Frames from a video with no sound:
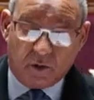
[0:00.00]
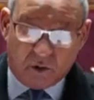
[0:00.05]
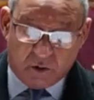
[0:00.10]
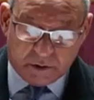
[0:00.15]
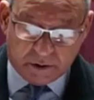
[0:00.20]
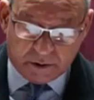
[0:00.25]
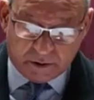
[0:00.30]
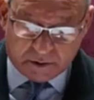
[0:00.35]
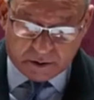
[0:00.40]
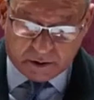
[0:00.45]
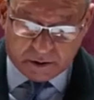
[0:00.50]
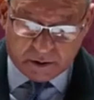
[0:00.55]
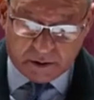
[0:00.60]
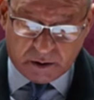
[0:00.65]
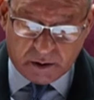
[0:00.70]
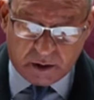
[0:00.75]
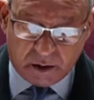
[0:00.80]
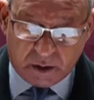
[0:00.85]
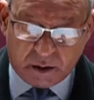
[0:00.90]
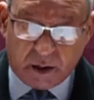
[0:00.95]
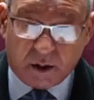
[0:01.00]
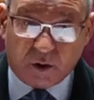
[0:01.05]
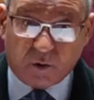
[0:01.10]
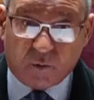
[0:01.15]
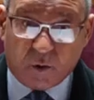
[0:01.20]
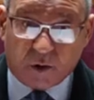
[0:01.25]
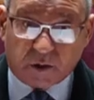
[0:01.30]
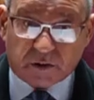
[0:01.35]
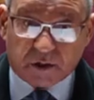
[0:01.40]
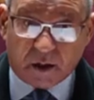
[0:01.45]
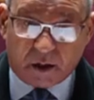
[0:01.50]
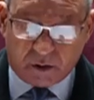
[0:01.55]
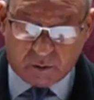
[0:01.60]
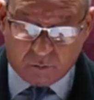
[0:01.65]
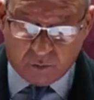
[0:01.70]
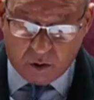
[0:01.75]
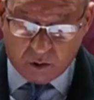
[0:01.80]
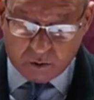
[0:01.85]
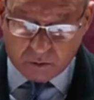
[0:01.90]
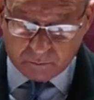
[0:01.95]
or indeed in
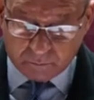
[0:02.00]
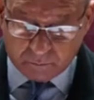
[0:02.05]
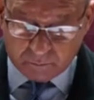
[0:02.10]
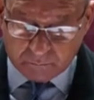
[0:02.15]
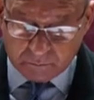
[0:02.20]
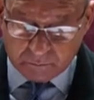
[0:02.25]
Guantanamo.